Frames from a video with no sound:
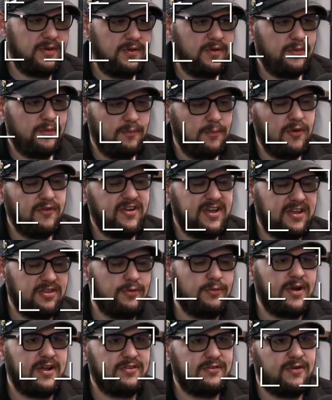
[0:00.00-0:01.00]
moving in the
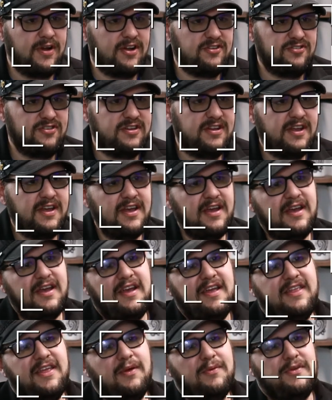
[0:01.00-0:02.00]
right direction. And
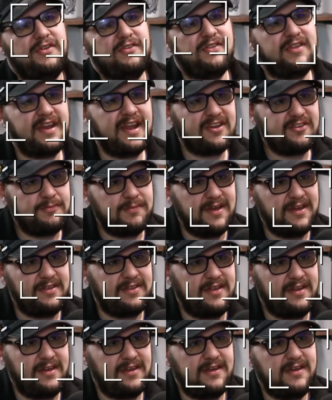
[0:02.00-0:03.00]
then we do the next big
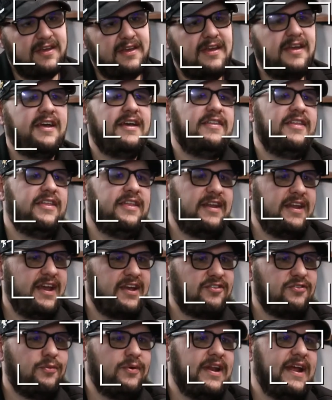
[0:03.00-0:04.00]
thing and then the next
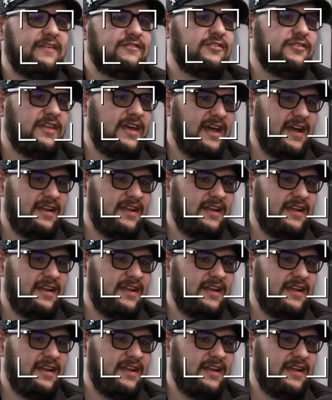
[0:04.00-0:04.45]
one after that.